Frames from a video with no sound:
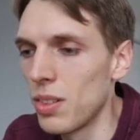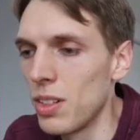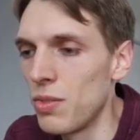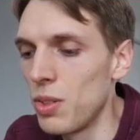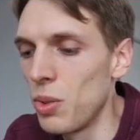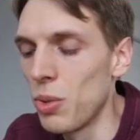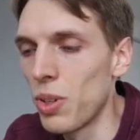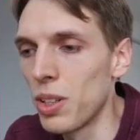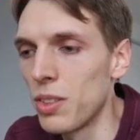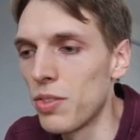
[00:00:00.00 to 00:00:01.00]
will
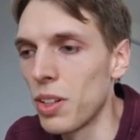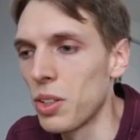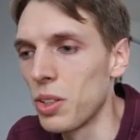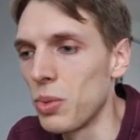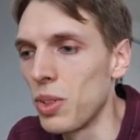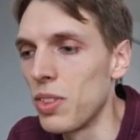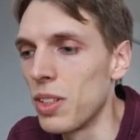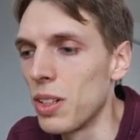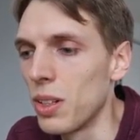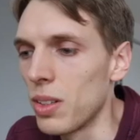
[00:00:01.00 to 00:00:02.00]
run this function with
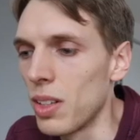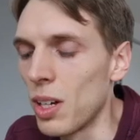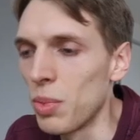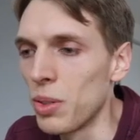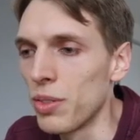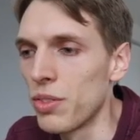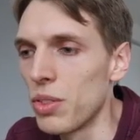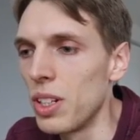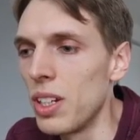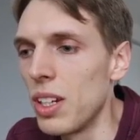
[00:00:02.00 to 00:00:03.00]
the number of
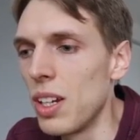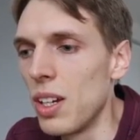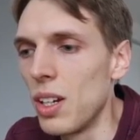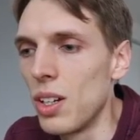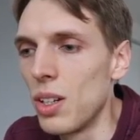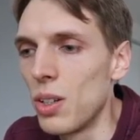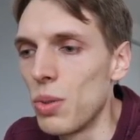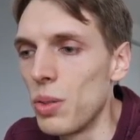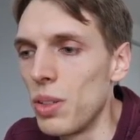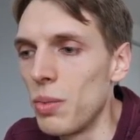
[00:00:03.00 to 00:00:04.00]
3,
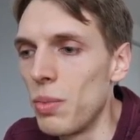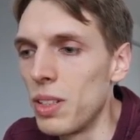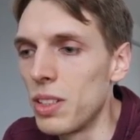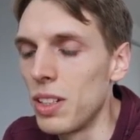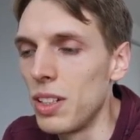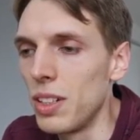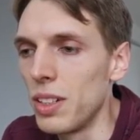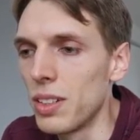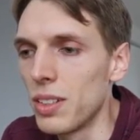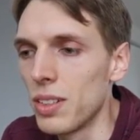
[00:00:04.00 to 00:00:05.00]
we'll
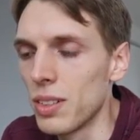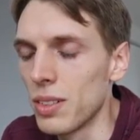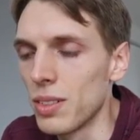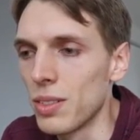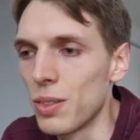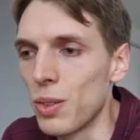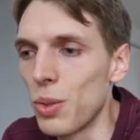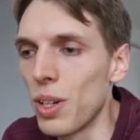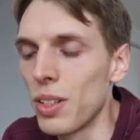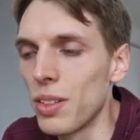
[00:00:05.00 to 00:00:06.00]
basically
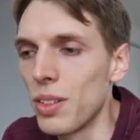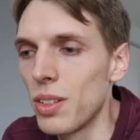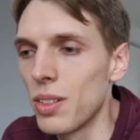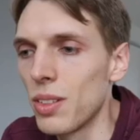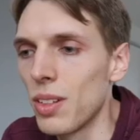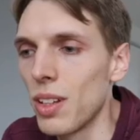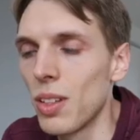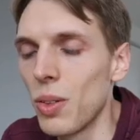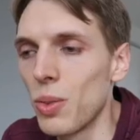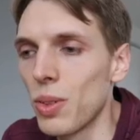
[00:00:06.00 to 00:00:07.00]
run it as
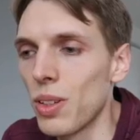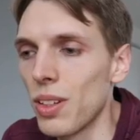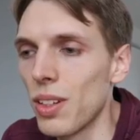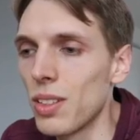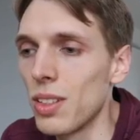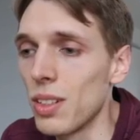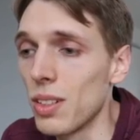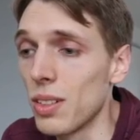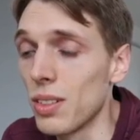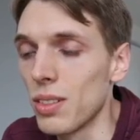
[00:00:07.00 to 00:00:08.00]
long as
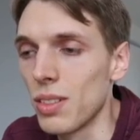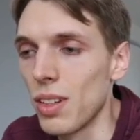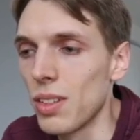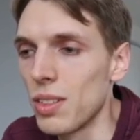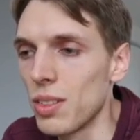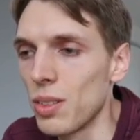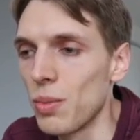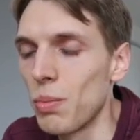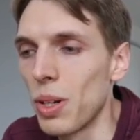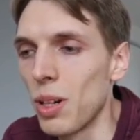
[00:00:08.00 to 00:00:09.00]
the
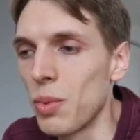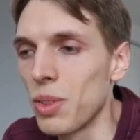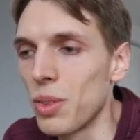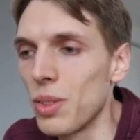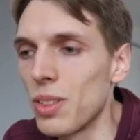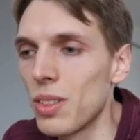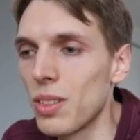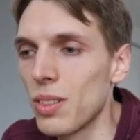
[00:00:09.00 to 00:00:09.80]
parameter is